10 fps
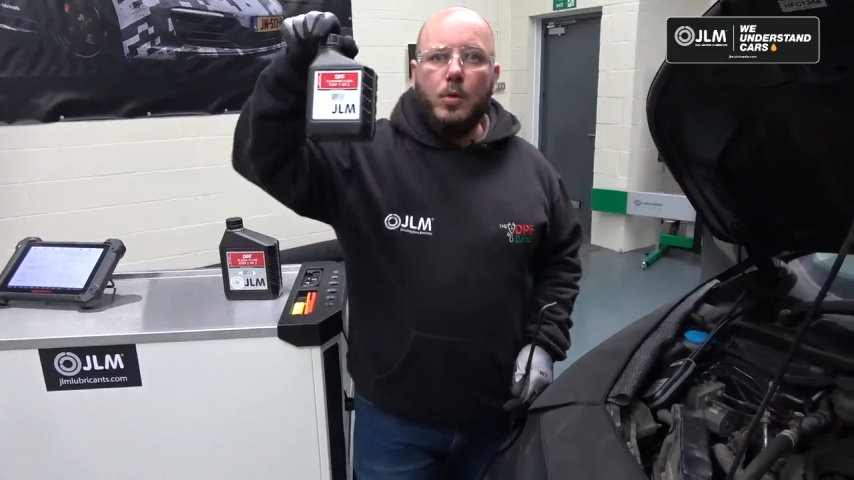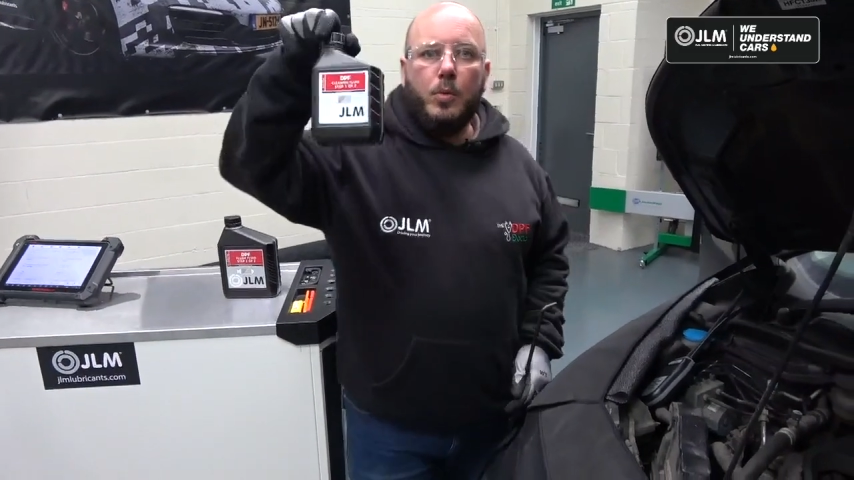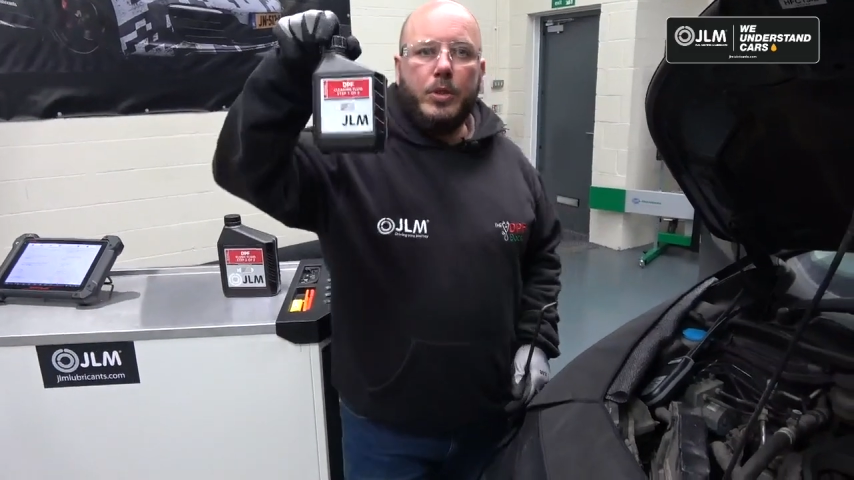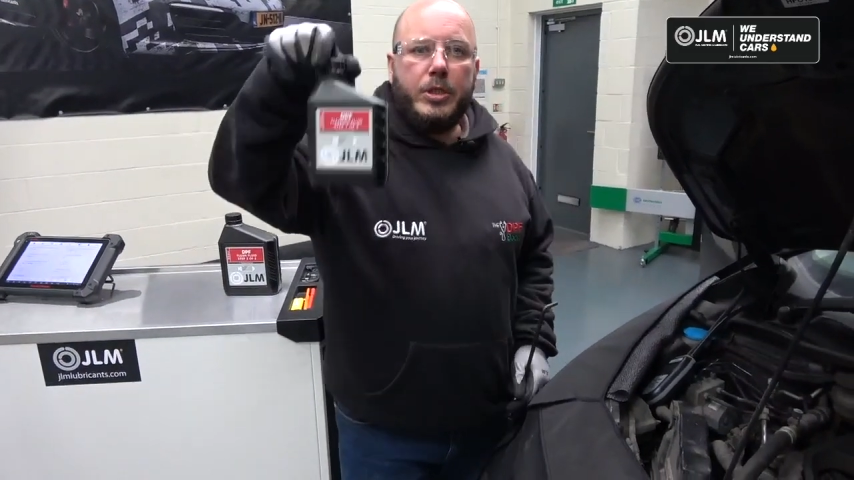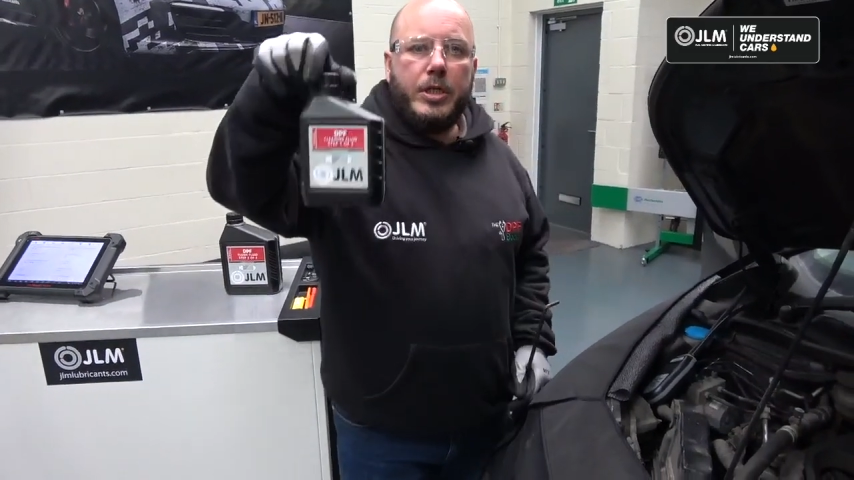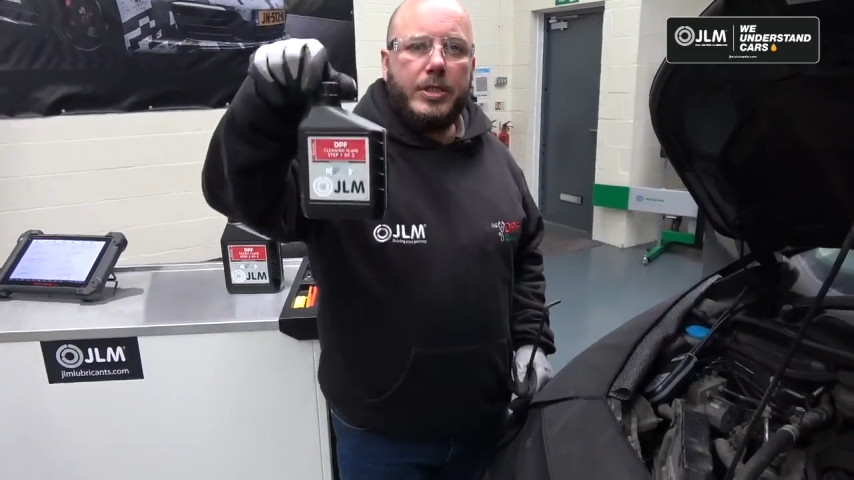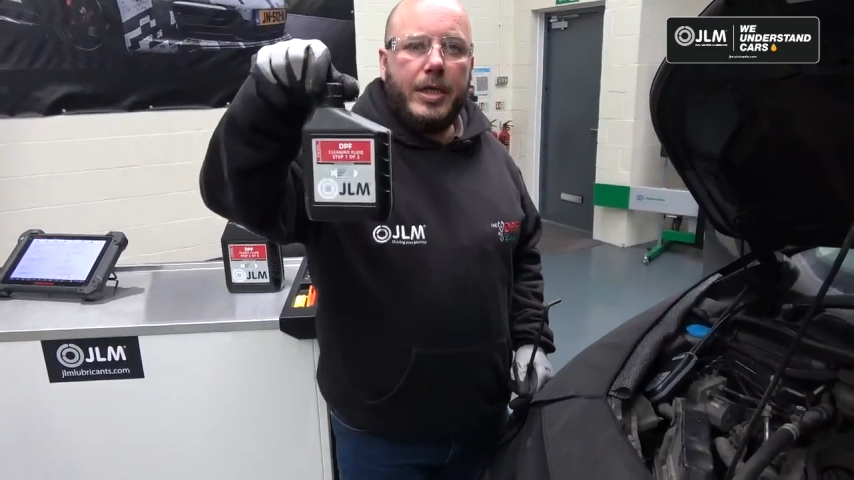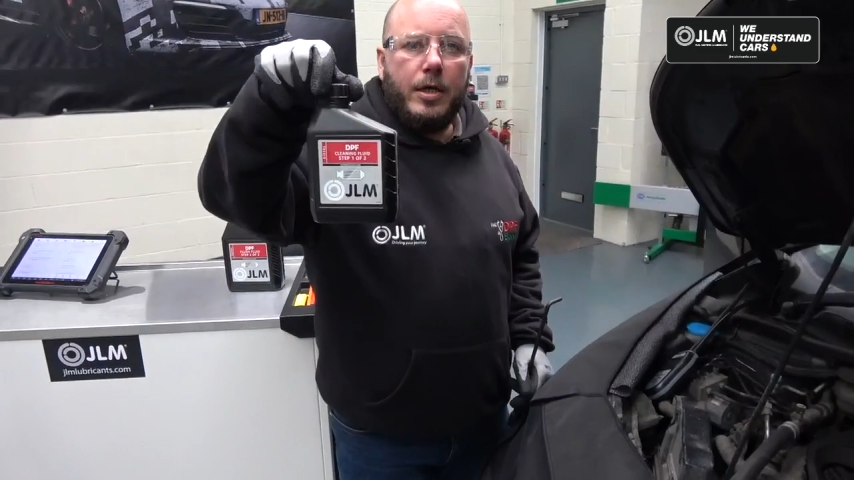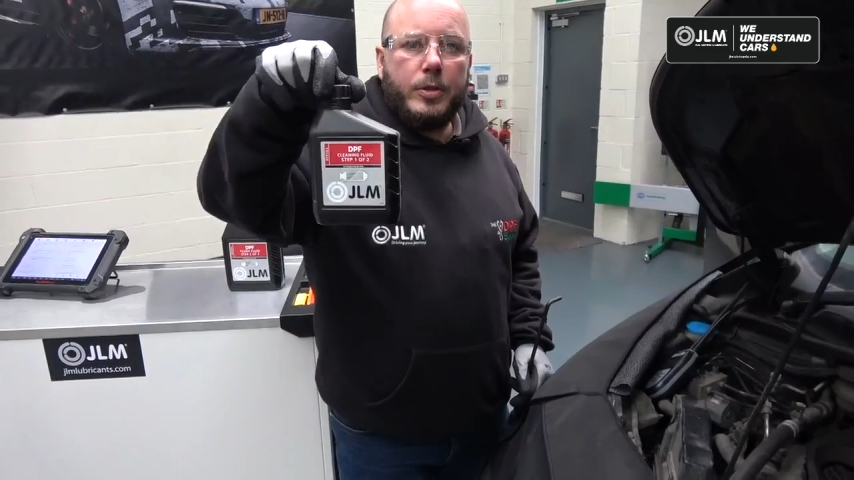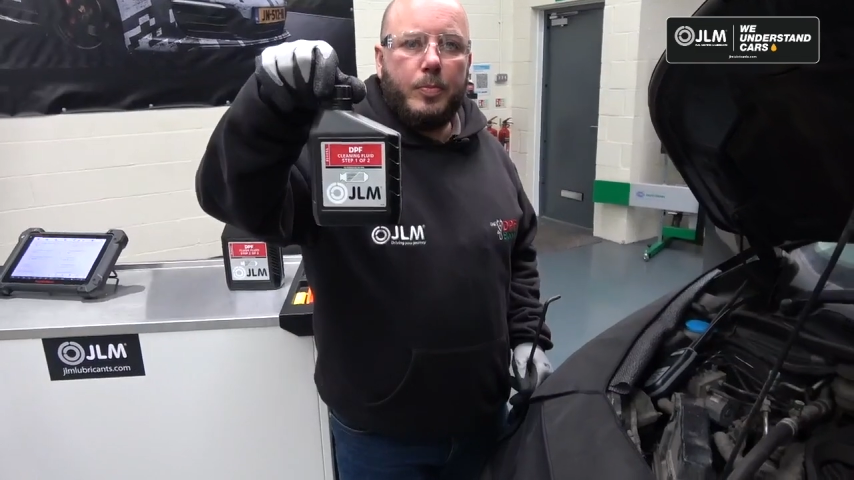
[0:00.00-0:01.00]
you've
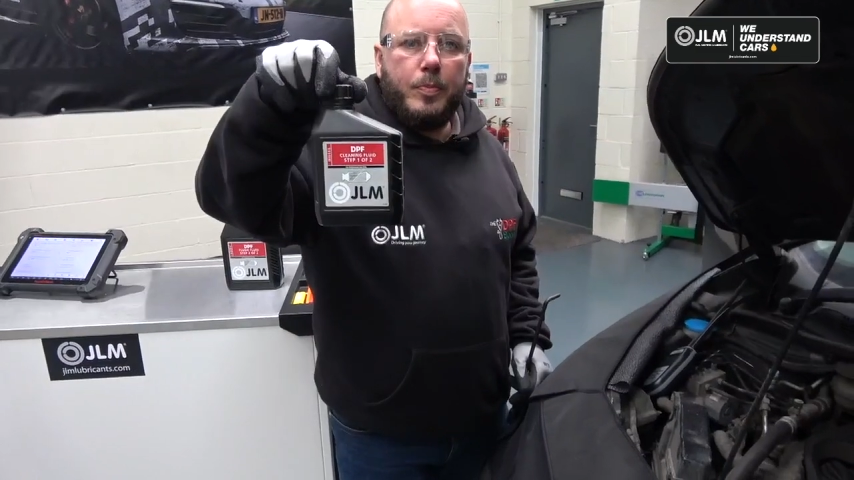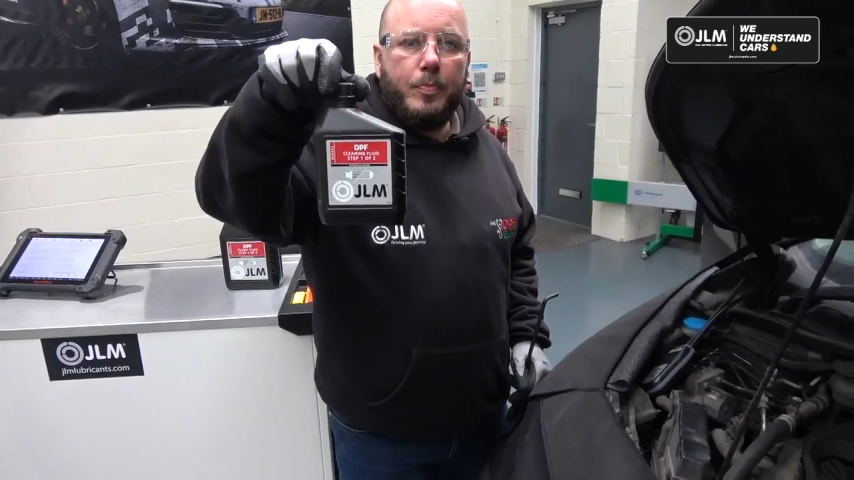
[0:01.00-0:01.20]
seen us